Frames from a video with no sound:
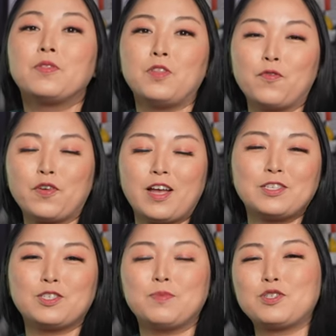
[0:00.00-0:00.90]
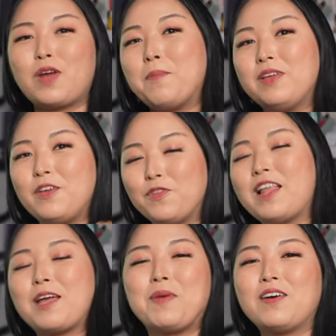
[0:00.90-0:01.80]
Don't forget to subscribe if you
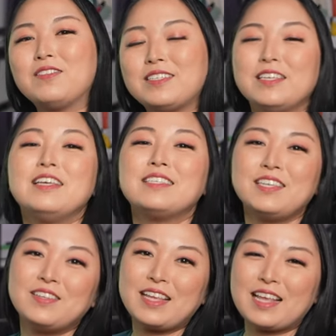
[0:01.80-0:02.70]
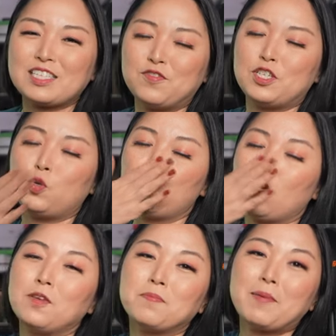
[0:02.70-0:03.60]
like my content. See you in the next video.
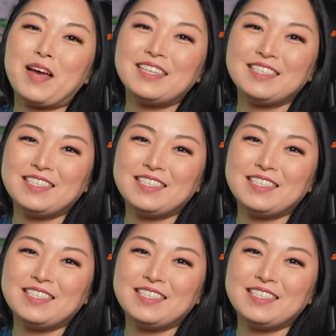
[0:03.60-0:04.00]
Bye bye!